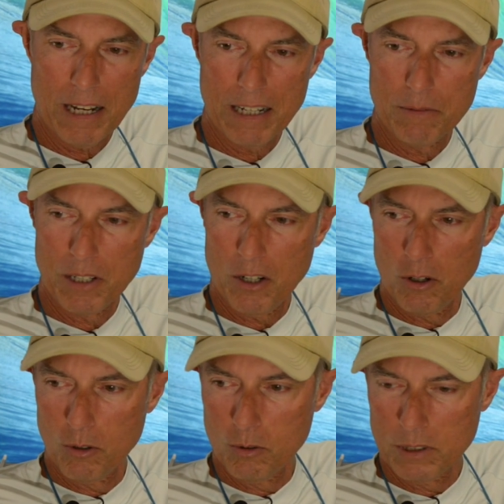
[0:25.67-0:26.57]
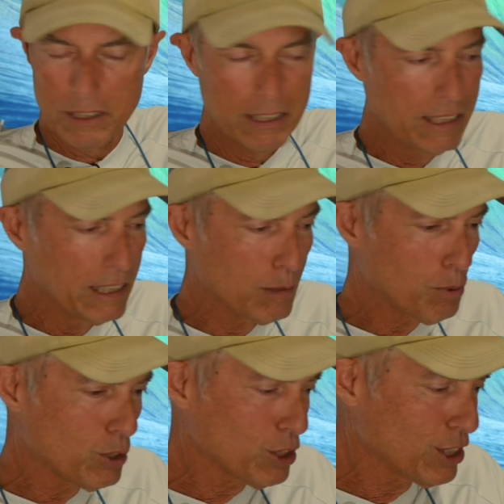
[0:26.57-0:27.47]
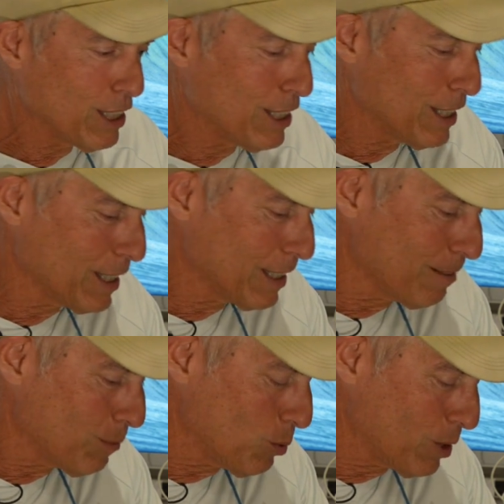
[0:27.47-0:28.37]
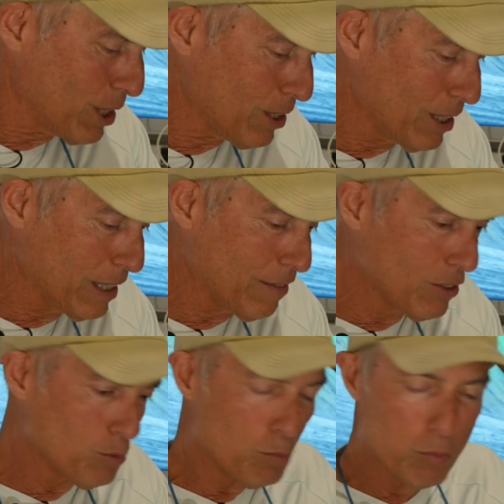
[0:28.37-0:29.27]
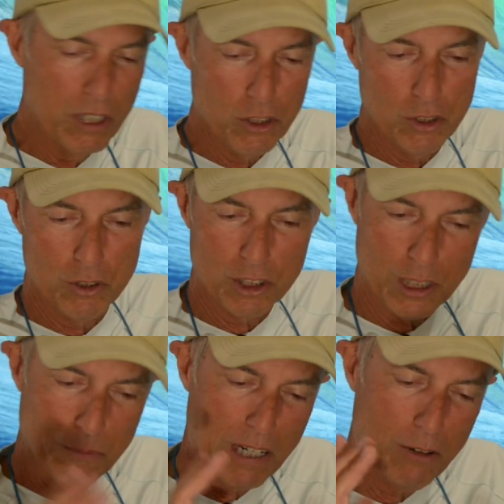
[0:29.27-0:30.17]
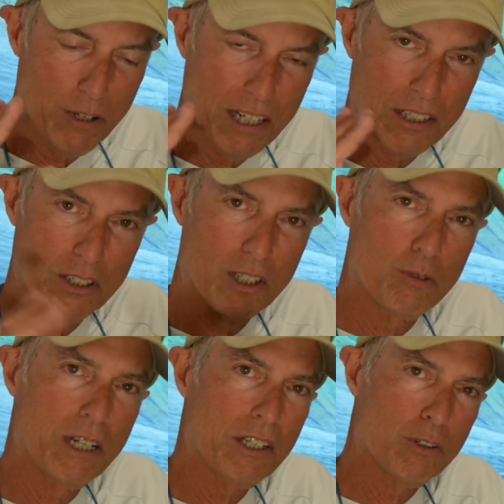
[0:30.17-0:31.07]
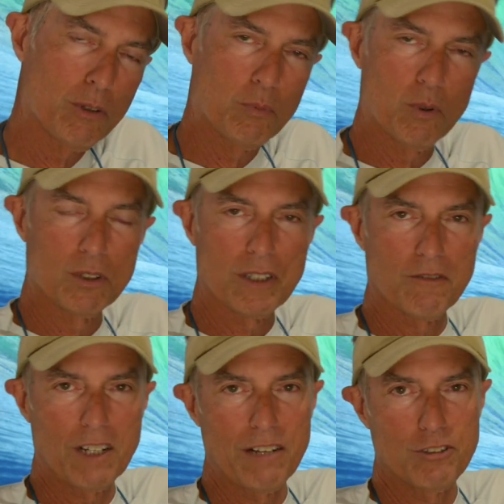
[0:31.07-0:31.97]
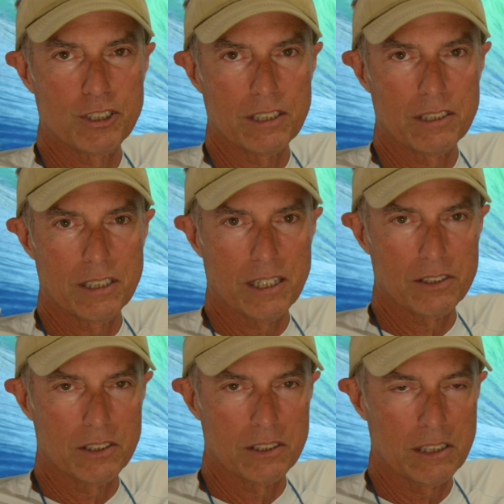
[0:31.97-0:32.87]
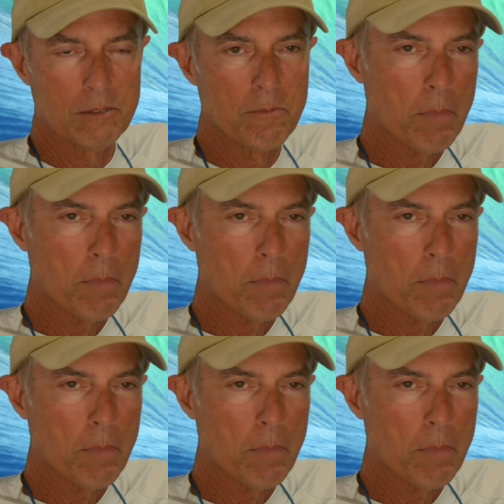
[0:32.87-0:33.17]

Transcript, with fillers: I'm the only uh, person I am aware of that brings you semi-regular or regular reports on fly fishing in Texas.